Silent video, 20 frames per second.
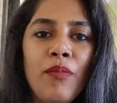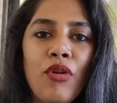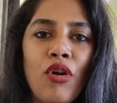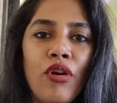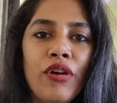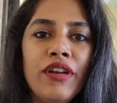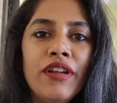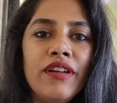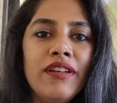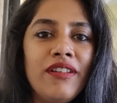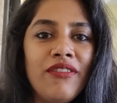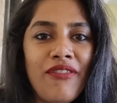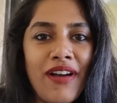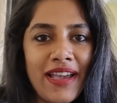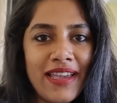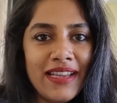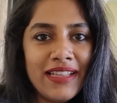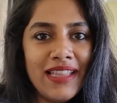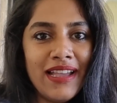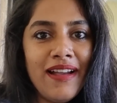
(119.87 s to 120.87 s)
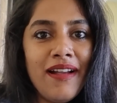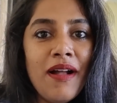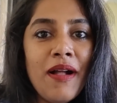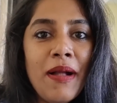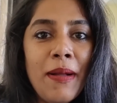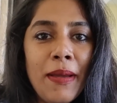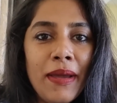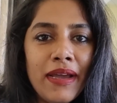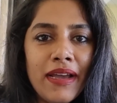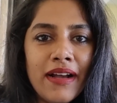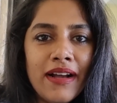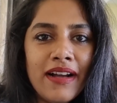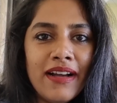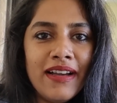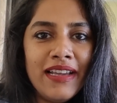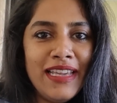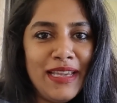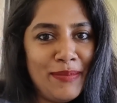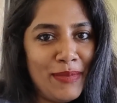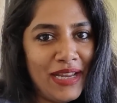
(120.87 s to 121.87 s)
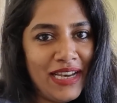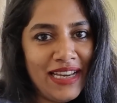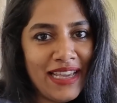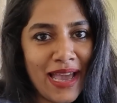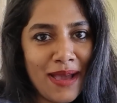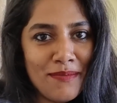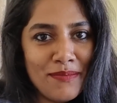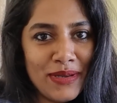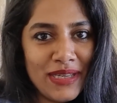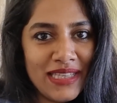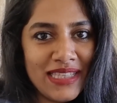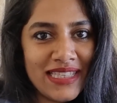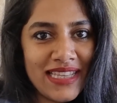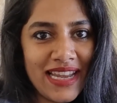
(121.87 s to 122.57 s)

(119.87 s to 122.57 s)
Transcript: product via the uh, email campaigns